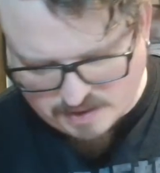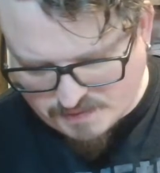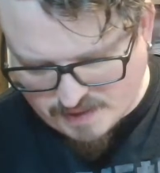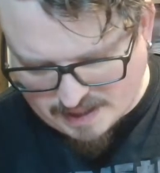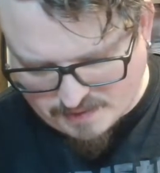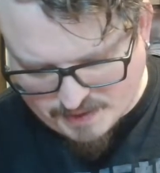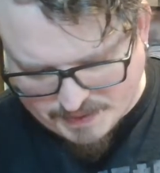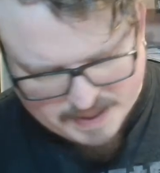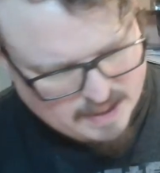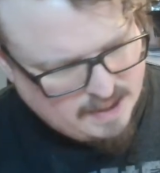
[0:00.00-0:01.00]
the fact that
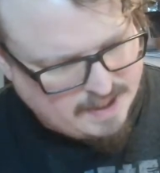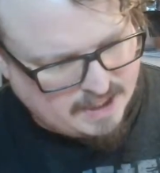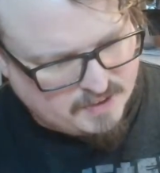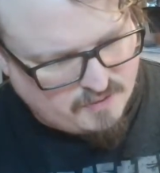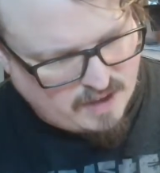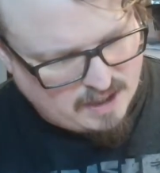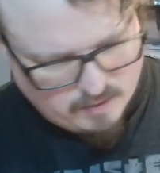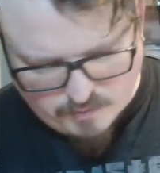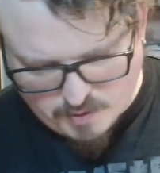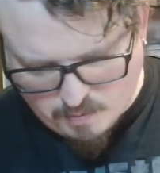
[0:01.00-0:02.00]
in the final
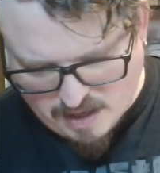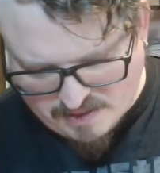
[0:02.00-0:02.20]
room where